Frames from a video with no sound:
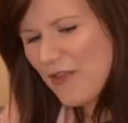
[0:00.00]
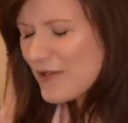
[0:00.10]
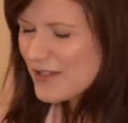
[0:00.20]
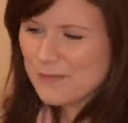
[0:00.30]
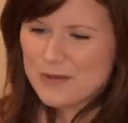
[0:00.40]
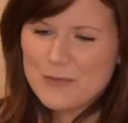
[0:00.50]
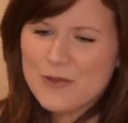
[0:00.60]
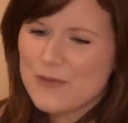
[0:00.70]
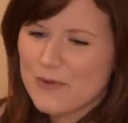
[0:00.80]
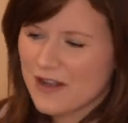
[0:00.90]
there were some
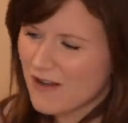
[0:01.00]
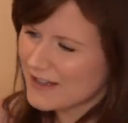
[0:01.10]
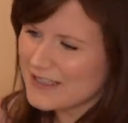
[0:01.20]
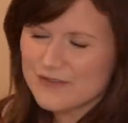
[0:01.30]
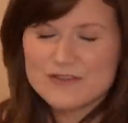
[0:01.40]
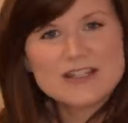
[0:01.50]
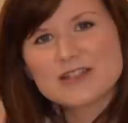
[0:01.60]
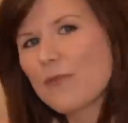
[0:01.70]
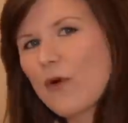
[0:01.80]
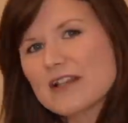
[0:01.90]
people that were kind of
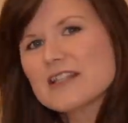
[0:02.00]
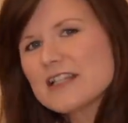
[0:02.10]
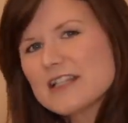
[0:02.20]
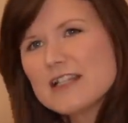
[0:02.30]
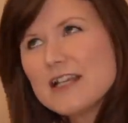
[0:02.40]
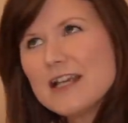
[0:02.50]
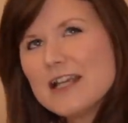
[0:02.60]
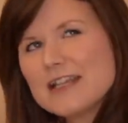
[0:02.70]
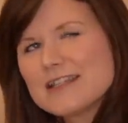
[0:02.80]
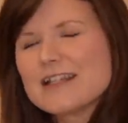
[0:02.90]
disappointed
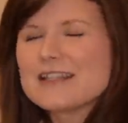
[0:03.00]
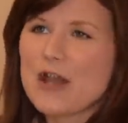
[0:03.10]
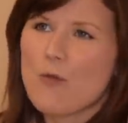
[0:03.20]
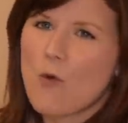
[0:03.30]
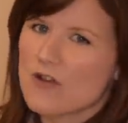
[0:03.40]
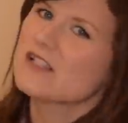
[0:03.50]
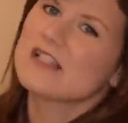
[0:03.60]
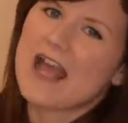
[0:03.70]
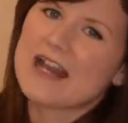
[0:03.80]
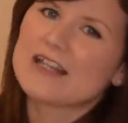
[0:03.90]
that there
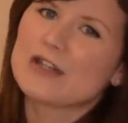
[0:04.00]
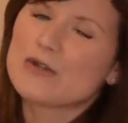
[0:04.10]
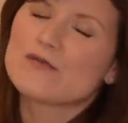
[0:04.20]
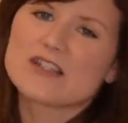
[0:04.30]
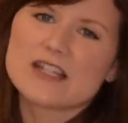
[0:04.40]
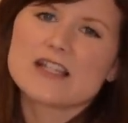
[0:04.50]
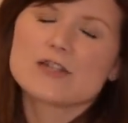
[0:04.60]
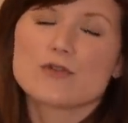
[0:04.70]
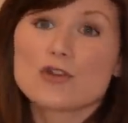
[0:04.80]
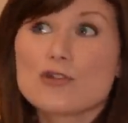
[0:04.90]
wasn't any new
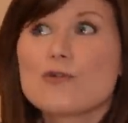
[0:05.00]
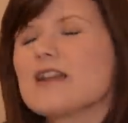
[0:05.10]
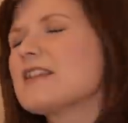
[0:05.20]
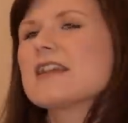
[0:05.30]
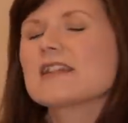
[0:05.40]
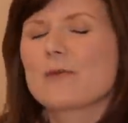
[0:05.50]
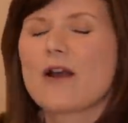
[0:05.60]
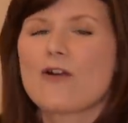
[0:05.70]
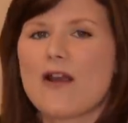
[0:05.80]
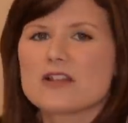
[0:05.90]
physics or new ideas
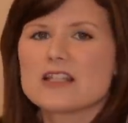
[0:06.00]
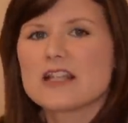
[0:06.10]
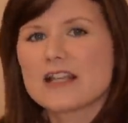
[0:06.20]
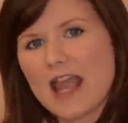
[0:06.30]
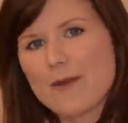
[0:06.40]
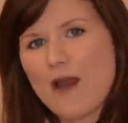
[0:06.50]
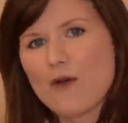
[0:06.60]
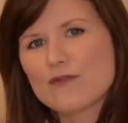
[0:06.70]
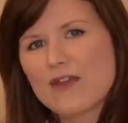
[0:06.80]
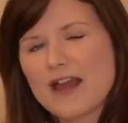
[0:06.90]
about gravity that came
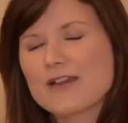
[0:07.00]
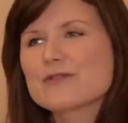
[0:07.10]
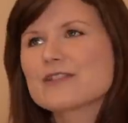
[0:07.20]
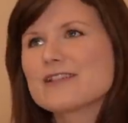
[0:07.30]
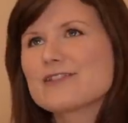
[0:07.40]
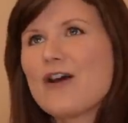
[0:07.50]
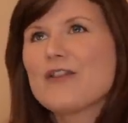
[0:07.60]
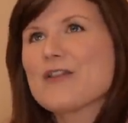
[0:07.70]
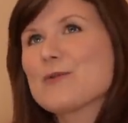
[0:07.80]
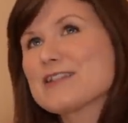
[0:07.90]
out of that. It was not
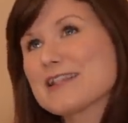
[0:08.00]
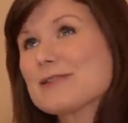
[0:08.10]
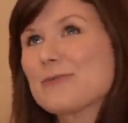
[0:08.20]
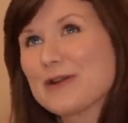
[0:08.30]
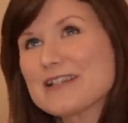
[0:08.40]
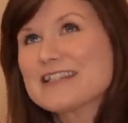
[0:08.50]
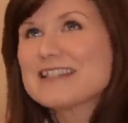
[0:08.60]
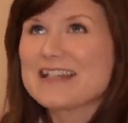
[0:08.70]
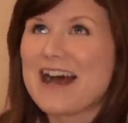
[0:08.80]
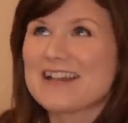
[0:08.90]
that they were
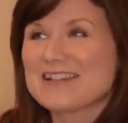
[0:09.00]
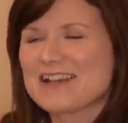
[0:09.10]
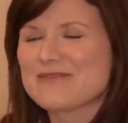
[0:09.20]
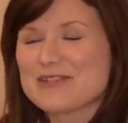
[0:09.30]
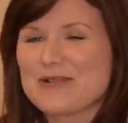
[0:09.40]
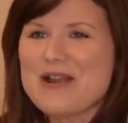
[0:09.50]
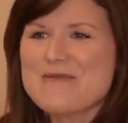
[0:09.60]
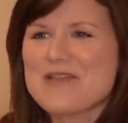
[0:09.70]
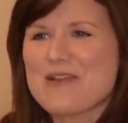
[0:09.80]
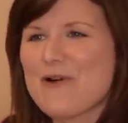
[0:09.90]
disappointed that Einstein was right,
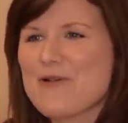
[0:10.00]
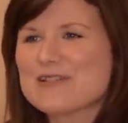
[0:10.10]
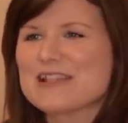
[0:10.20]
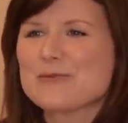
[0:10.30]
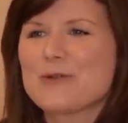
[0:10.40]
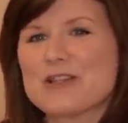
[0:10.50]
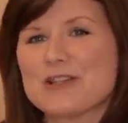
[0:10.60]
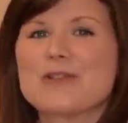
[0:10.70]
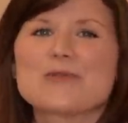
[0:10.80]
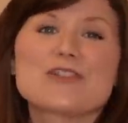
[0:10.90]
but they were almost
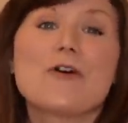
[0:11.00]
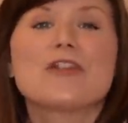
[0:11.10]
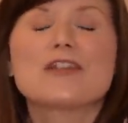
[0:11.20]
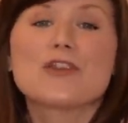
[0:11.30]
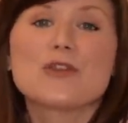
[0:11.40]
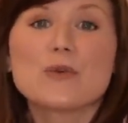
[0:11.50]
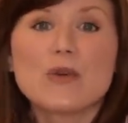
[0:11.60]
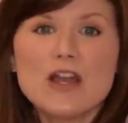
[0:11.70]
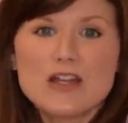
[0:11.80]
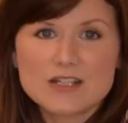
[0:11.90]
disappointed that there was nothing new
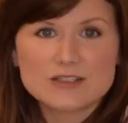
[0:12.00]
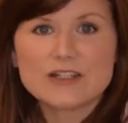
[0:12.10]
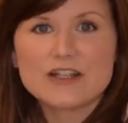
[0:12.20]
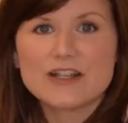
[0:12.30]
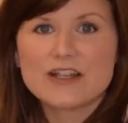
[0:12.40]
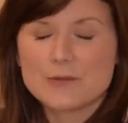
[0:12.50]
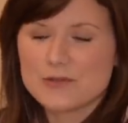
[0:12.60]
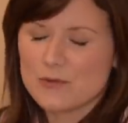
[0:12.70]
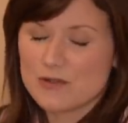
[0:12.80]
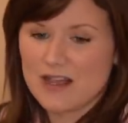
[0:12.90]
to learn. It
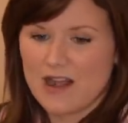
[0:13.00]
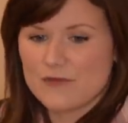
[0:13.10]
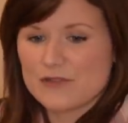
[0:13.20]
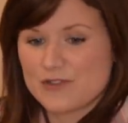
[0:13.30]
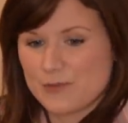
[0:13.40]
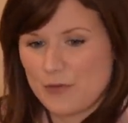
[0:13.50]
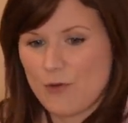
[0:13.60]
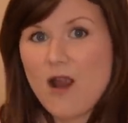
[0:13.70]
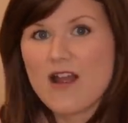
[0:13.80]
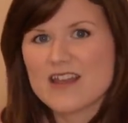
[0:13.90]
was almost kind of a
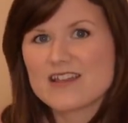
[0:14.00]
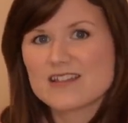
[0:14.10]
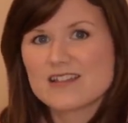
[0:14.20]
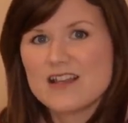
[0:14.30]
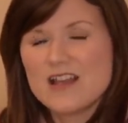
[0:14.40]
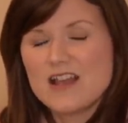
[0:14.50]
surprise